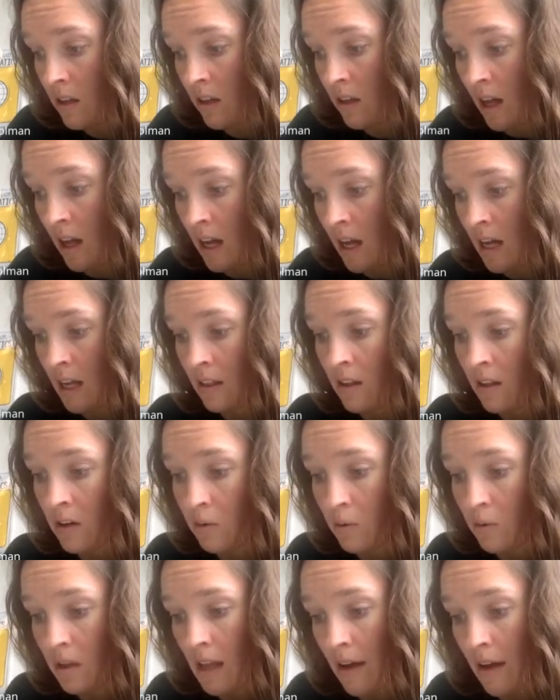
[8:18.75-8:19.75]
Okay, and look,
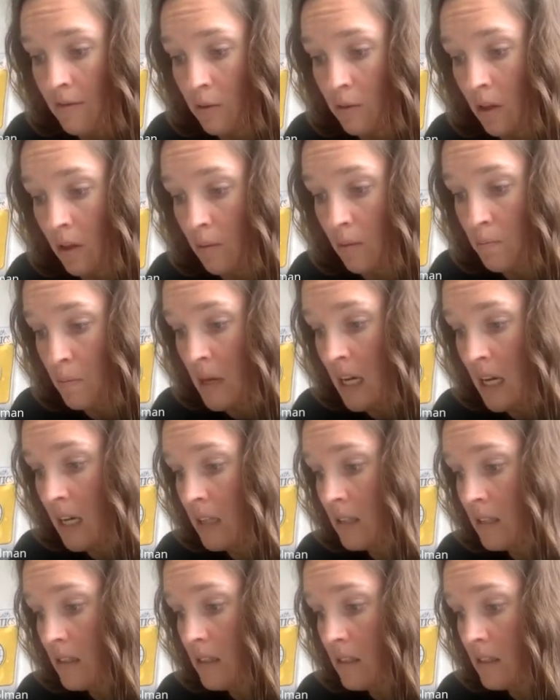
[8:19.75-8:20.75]
we're left with
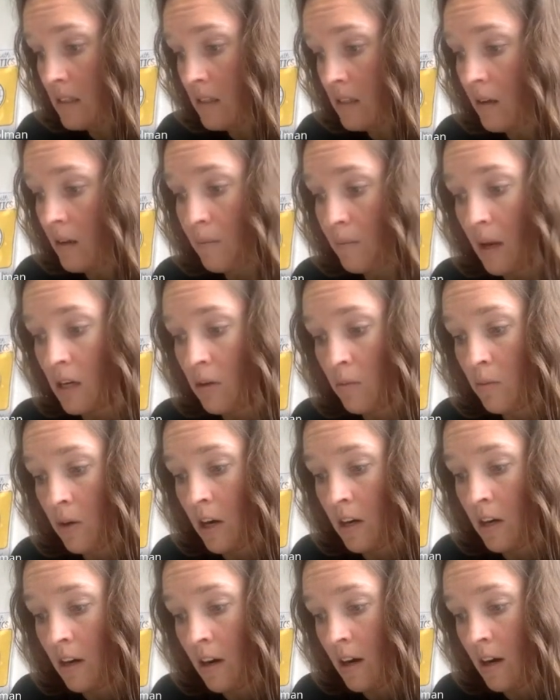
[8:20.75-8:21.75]
beats in my
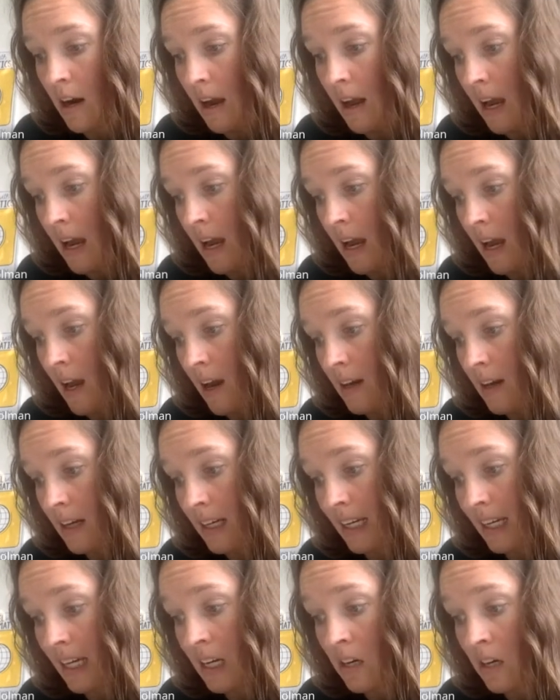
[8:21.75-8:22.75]
numerator and
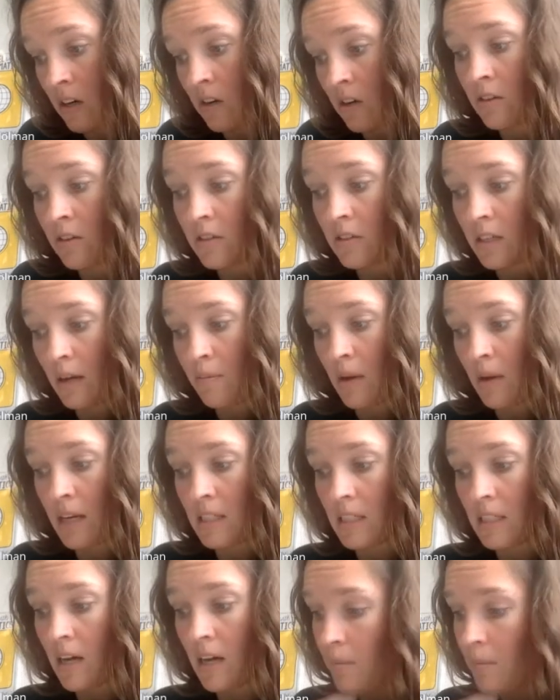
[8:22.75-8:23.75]
years in my
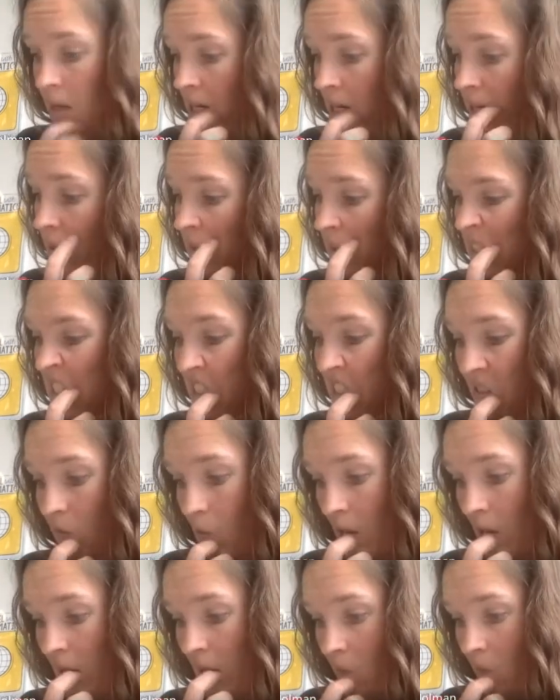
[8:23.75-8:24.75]
denominator, which is
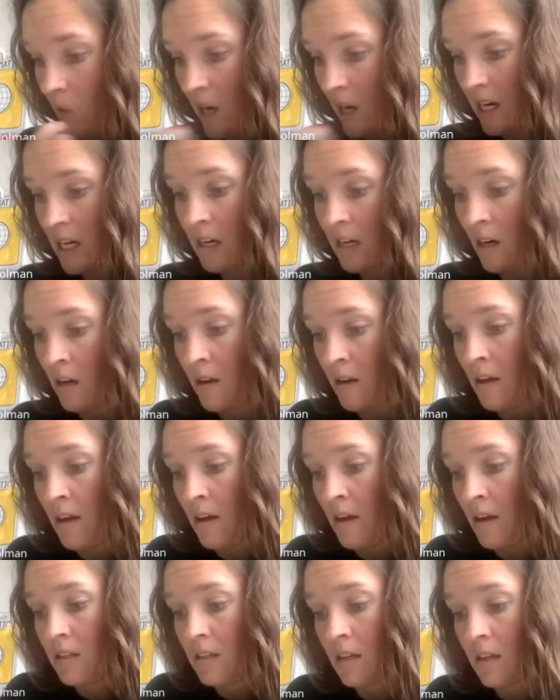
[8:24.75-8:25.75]
what I wanted.
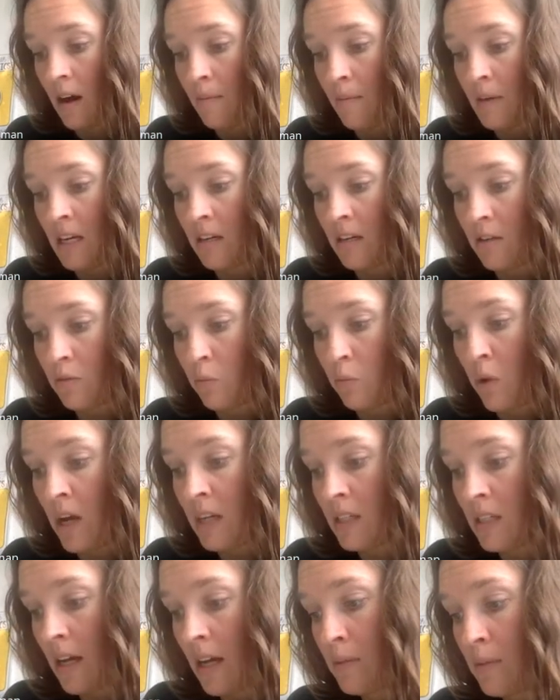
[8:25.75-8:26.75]
Denominator is
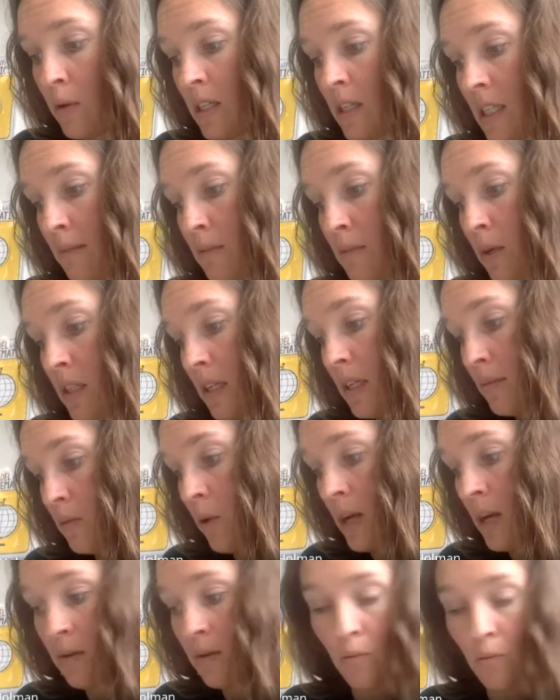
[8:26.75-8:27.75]
1 times 1 times 1 times
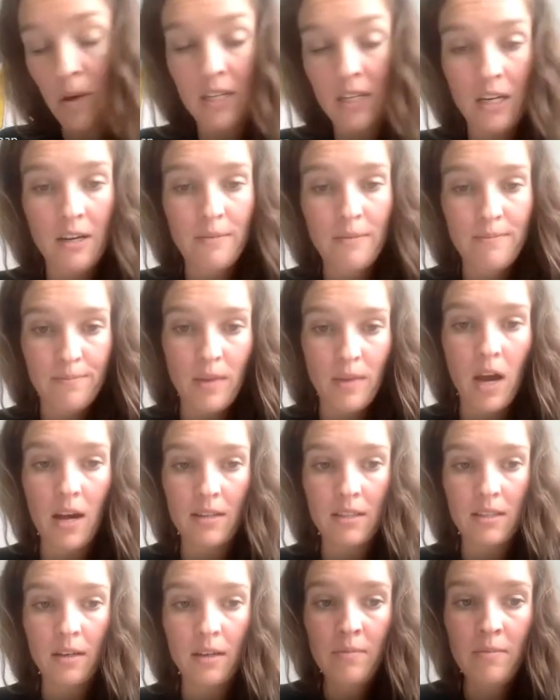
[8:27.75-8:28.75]
1, 1 year.
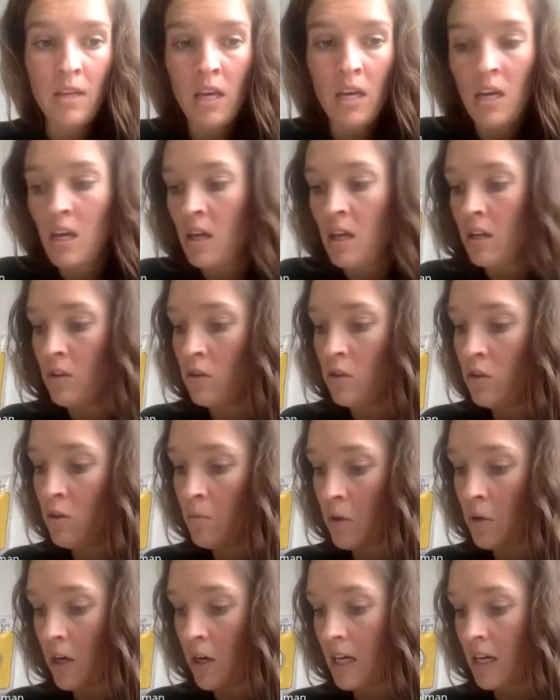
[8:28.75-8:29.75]
Awesome.
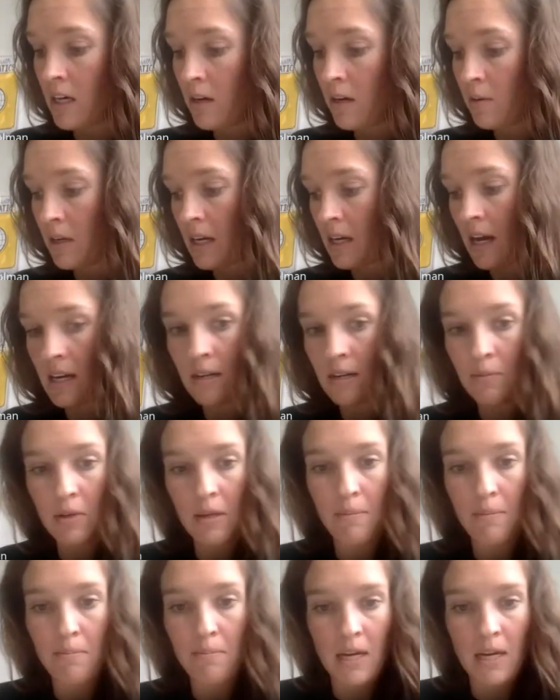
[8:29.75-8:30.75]
Numerator, we're going to end up with
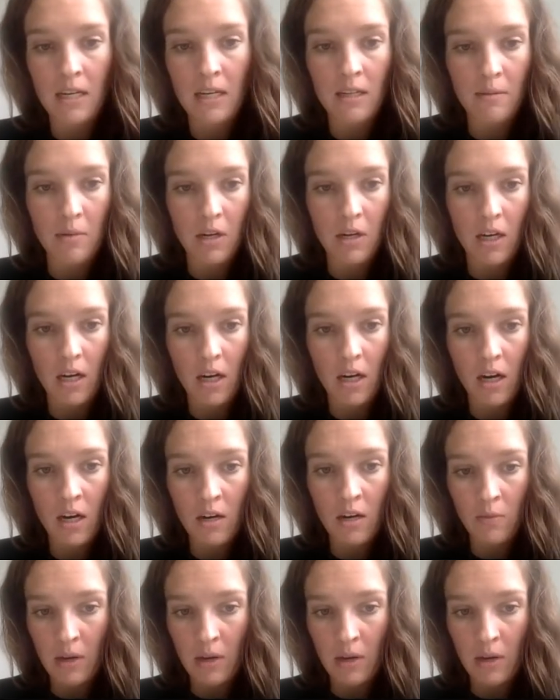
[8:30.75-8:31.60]
a big number here.